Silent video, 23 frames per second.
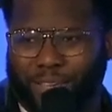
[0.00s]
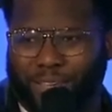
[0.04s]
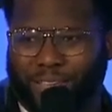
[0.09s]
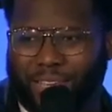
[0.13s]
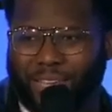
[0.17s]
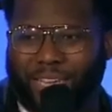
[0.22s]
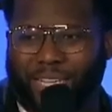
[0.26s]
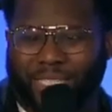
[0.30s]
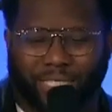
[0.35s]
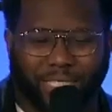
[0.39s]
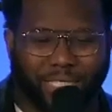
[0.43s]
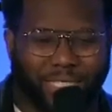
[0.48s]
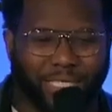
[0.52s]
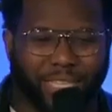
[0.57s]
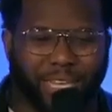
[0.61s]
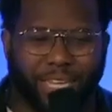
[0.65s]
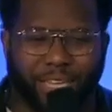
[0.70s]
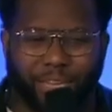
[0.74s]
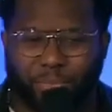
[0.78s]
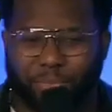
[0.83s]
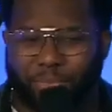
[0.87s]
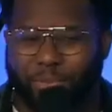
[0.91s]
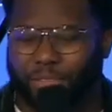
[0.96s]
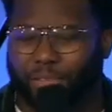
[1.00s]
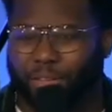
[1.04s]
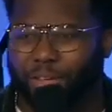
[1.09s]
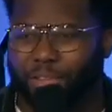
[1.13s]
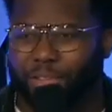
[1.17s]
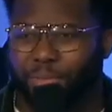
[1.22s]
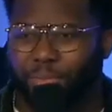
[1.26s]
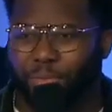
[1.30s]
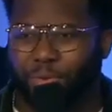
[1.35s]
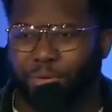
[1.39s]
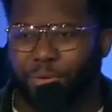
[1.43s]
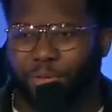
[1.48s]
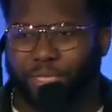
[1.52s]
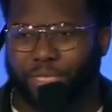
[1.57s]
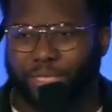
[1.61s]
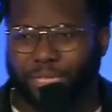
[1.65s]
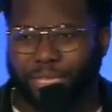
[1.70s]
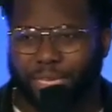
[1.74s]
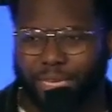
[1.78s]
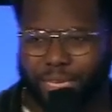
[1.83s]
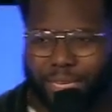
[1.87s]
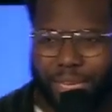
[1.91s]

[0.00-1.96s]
He got to stay up with all the boys late